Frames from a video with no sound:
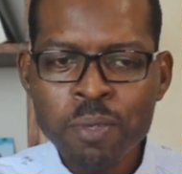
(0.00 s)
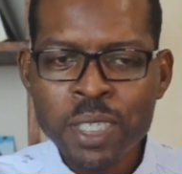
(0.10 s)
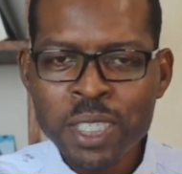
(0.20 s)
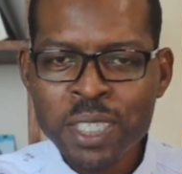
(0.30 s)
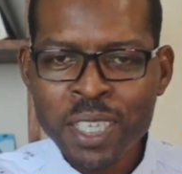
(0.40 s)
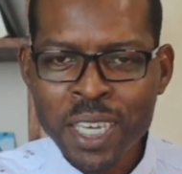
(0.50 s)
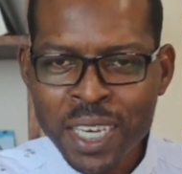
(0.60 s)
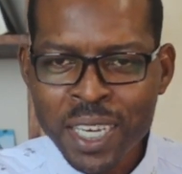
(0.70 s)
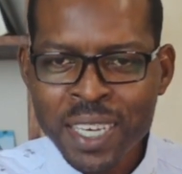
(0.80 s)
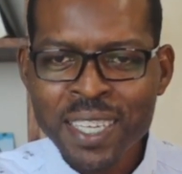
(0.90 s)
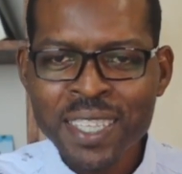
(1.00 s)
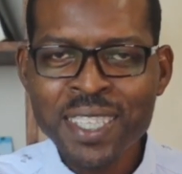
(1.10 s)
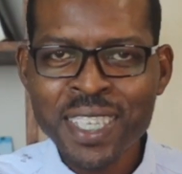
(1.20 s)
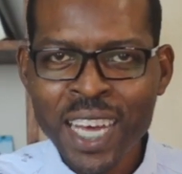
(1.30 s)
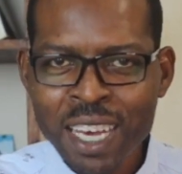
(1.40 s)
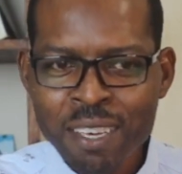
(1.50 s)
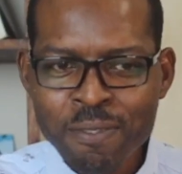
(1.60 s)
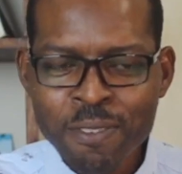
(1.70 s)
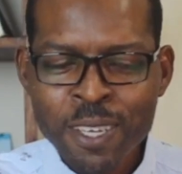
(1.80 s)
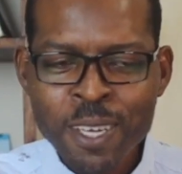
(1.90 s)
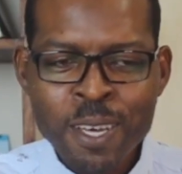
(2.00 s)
Please share the live.